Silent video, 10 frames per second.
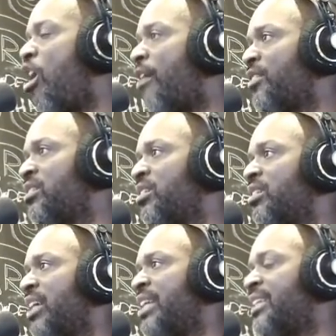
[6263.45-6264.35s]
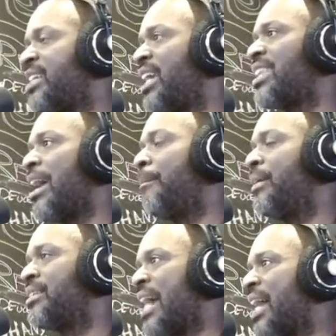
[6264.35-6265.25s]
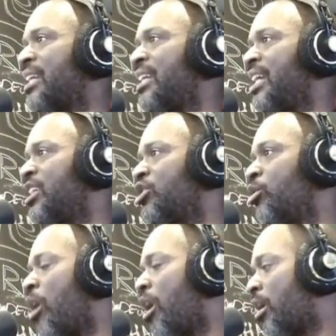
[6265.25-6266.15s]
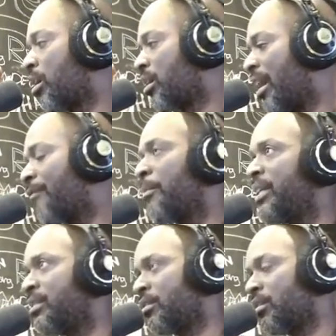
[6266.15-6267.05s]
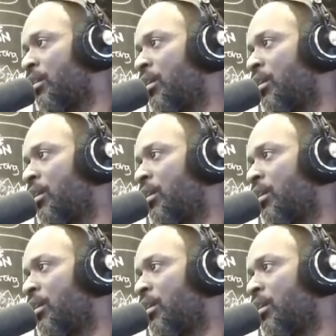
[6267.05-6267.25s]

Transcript: offices and they take that mentality into our governments,